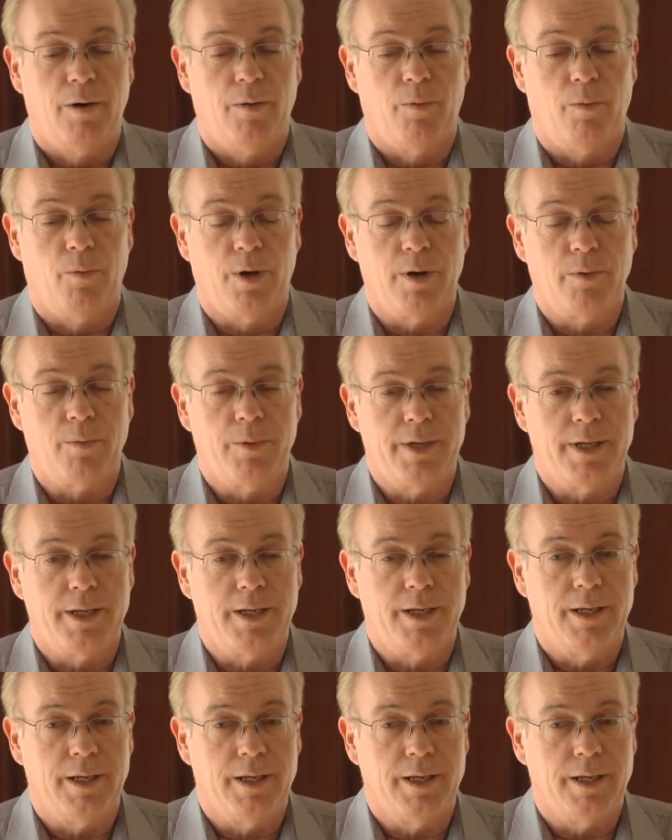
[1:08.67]
What
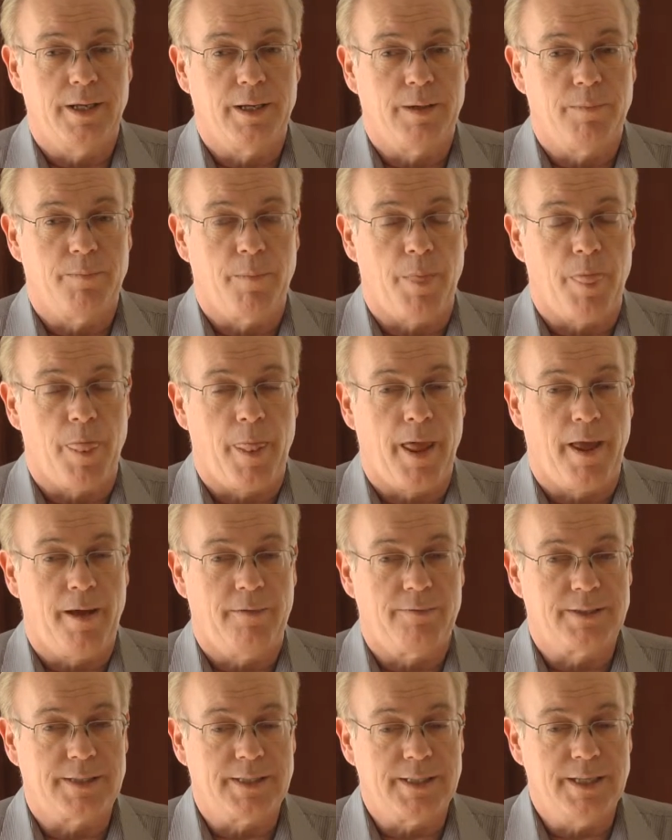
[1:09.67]
we
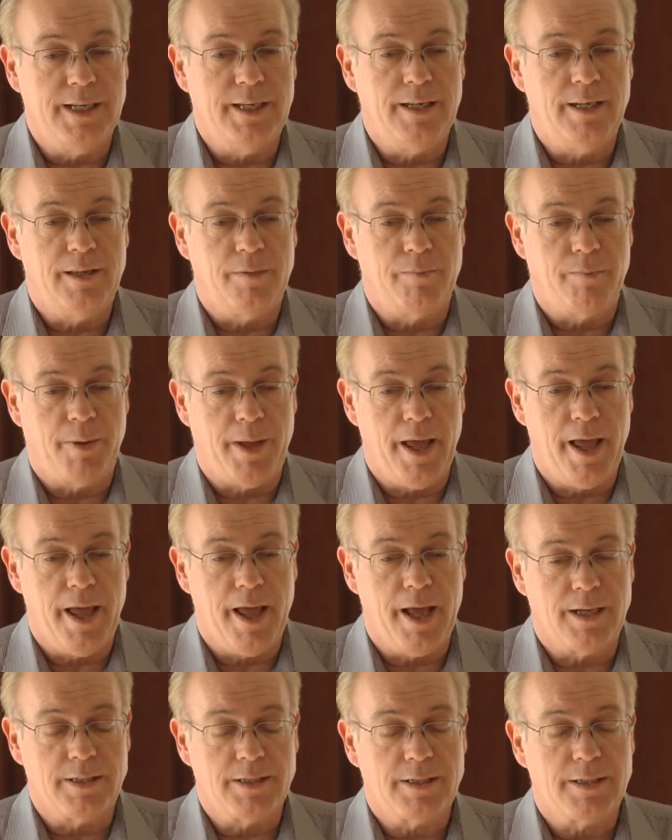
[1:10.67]
have seen in the
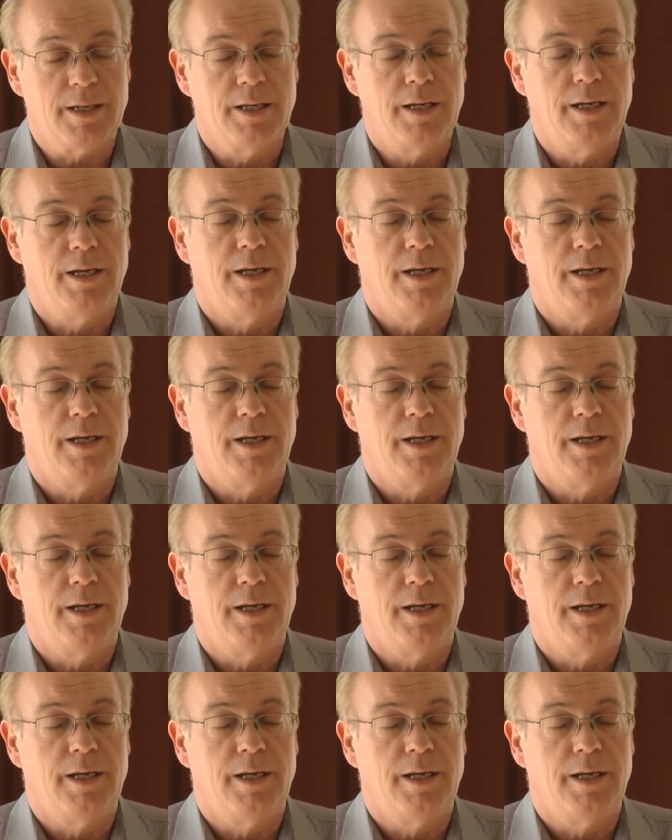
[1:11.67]
past